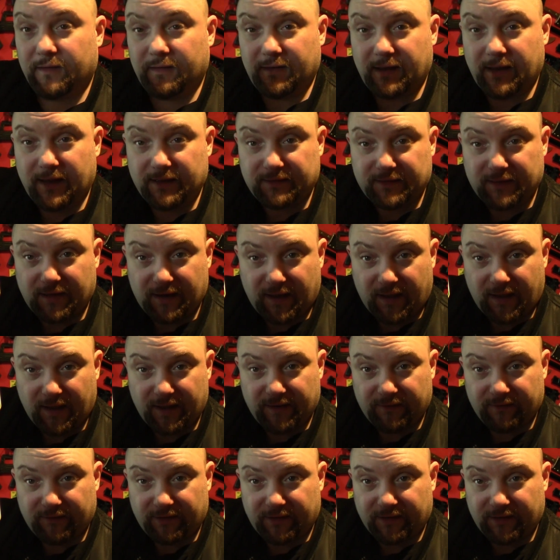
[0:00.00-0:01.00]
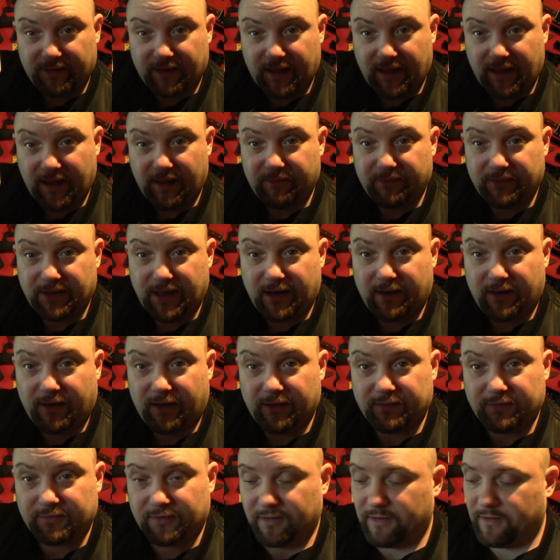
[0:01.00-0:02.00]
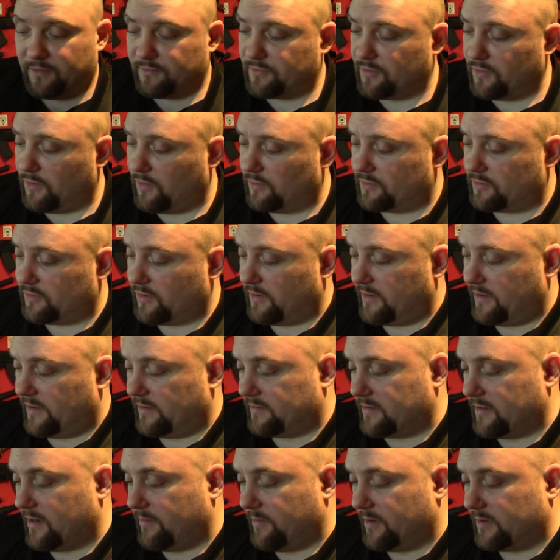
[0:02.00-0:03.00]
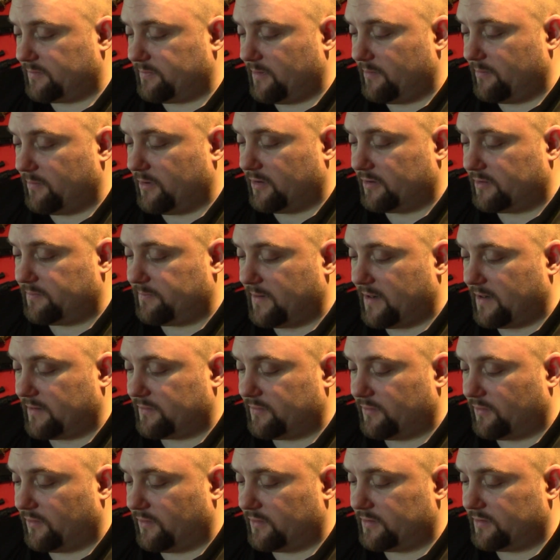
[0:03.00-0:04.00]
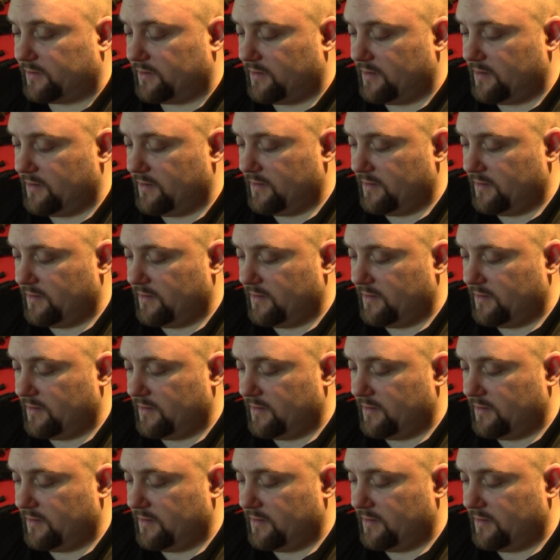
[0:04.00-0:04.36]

There's the lighter in there. That lighter's got a little torch on it, so that must be my spare torch.